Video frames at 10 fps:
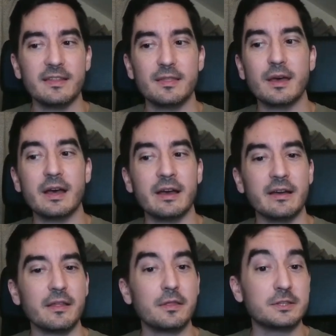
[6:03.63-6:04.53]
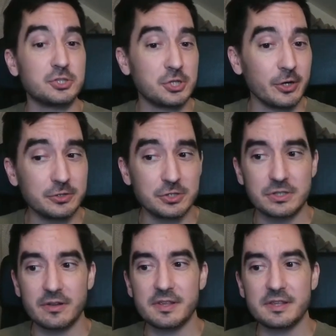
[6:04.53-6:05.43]
the
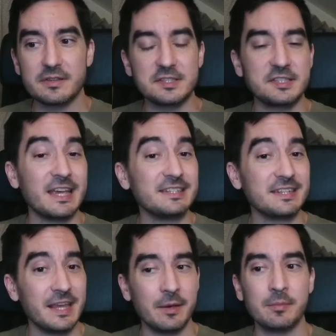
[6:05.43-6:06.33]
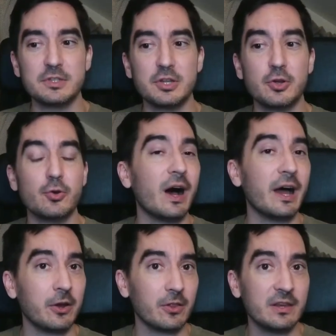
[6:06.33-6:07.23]
church sent him to
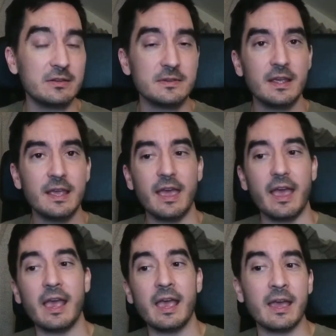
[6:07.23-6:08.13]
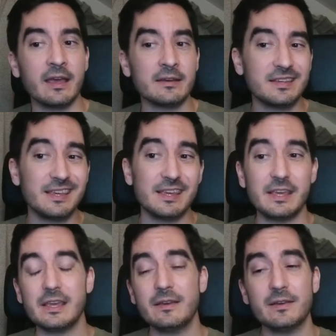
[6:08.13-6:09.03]
Ireland, and
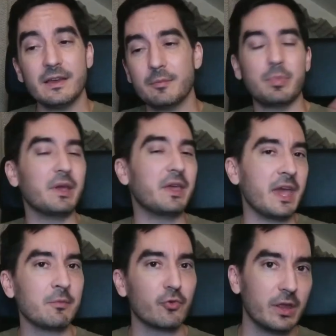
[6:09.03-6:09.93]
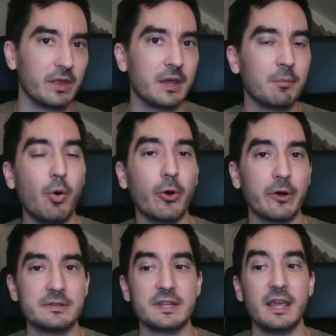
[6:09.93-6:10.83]
he became really
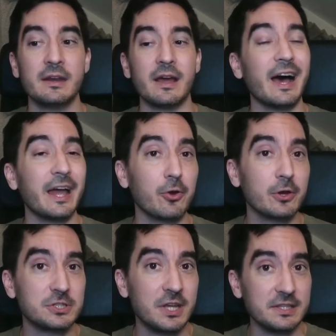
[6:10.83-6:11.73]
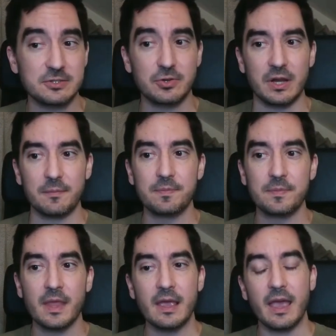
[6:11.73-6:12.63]
important in Irish history.
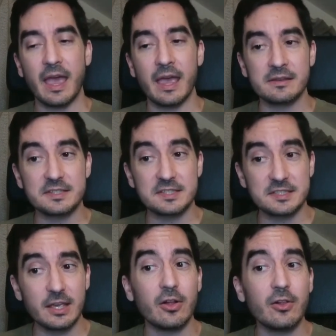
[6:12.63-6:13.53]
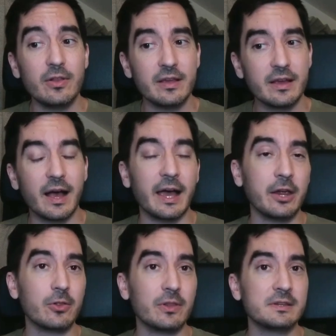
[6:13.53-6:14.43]
And still,
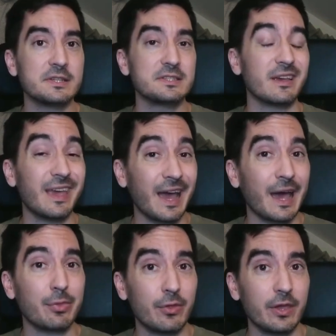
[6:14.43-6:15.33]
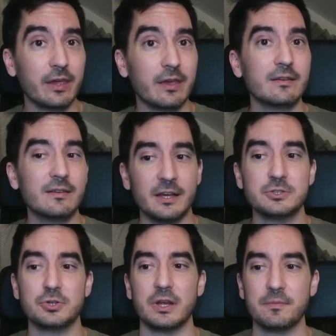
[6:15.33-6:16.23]
Ireland is a Catholic
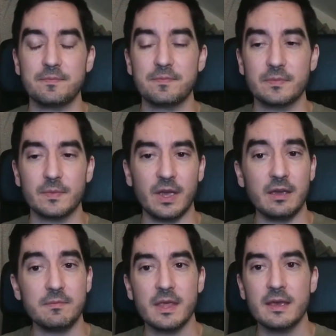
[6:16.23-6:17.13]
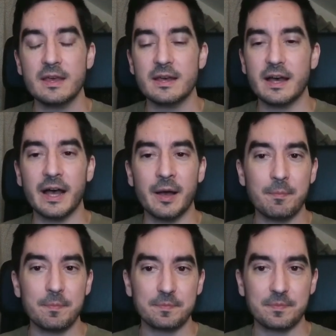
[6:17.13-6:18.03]
country. Okay?
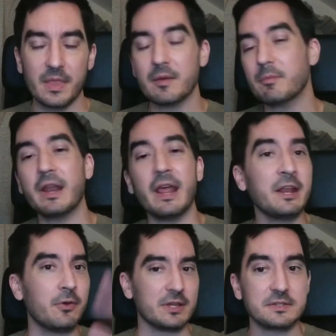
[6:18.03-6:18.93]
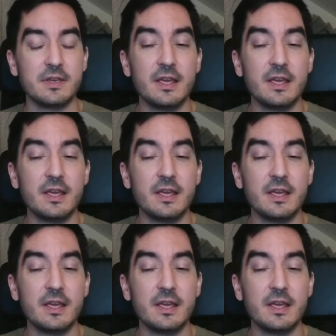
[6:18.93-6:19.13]
But anyways,